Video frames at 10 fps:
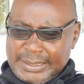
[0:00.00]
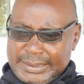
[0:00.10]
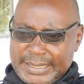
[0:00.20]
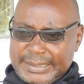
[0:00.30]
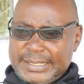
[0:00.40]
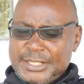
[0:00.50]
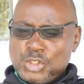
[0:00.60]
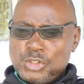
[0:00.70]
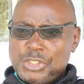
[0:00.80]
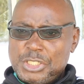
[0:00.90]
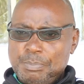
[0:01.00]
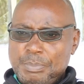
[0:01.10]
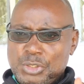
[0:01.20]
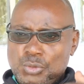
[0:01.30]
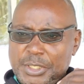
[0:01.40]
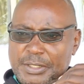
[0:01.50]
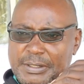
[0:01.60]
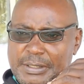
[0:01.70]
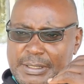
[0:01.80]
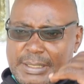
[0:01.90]
the relationship
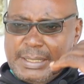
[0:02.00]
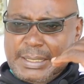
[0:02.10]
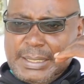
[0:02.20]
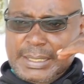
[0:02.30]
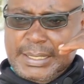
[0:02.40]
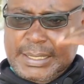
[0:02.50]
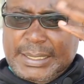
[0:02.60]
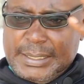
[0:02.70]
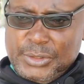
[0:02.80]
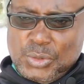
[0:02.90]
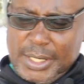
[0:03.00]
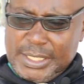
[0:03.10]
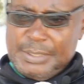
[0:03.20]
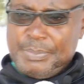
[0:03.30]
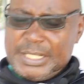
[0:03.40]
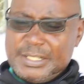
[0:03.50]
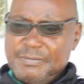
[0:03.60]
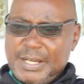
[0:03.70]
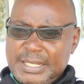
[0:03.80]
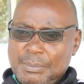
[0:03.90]
between your
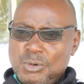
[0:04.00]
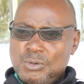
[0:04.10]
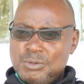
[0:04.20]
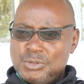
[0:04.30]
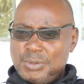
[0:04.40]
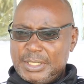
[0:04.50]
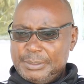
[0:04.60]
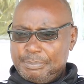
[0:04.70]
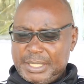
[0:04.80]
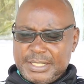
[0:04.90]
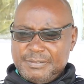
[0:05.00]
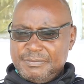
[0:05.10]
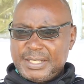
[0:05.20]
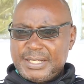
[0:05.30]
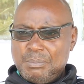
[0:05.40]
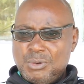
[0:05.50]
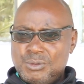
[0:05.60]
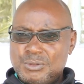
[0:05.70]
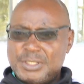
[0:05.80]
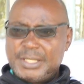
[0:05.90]
independent variables, your dependent
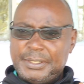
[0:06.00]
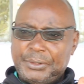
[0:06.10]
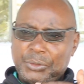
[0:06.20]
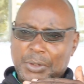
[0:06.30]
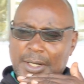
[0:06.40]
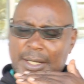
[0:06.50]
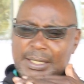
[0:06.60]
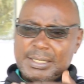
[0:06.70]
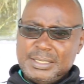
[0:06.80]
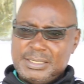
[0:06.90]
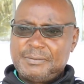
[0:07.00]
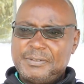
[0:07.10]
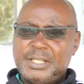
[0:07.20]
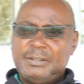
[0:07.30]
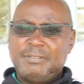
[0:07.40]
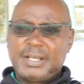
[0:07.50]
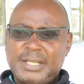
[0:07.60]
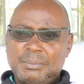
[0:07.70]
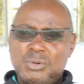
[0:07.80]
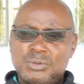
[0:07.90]
variables, and your intervening
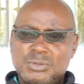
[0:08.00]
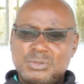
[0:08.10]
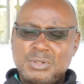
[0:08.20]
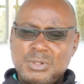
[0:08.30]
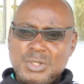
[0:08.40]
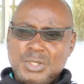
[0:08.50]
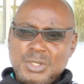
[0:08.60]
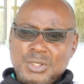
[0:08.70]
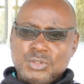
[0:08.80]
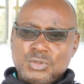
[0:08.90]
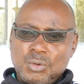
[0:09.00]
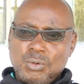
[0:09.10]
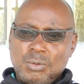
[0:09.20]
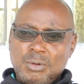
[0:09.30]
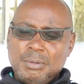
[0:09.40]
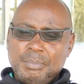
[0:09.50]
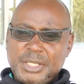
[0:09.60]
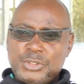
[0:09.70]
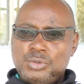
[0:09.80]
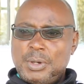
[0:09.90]
variables. So
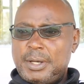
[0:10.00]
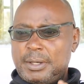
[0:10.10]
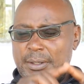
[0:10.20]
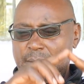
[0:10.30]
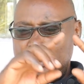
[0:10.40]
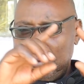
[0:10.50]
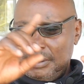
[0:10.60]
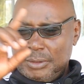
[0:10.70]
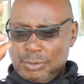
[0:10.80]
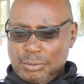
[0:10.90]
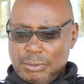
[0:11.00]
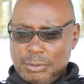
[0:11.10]
make sure you